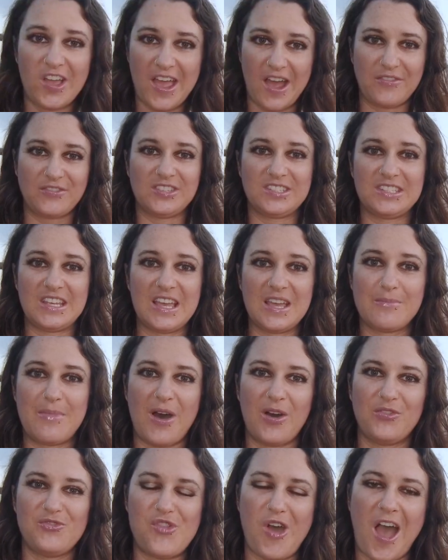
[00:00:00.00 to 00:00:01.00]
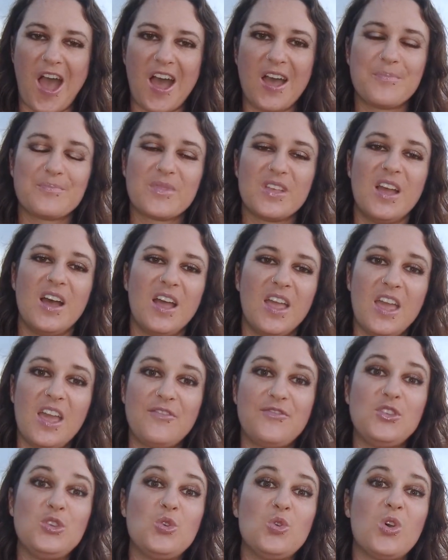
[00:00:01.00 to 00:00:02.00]
I have to say about that.
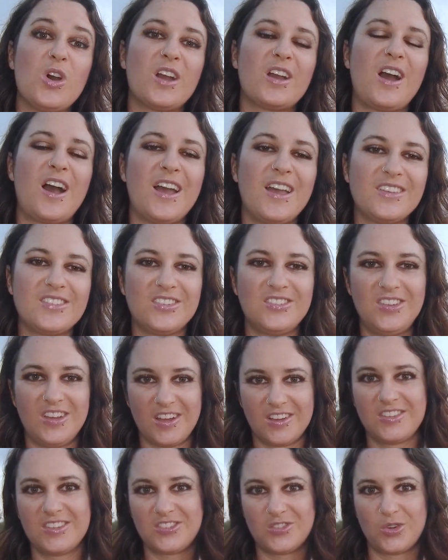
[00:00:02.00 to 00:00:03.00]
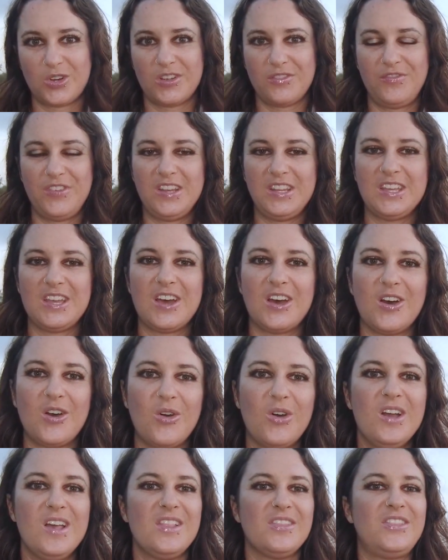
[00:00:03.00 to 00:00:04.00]
If you guys dug this sort of
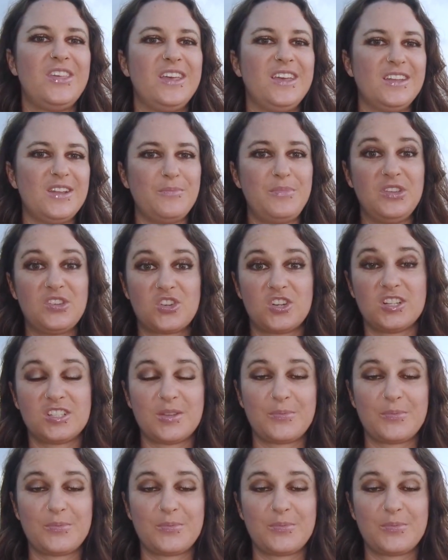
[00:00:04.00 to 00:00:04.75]
video, then be sure to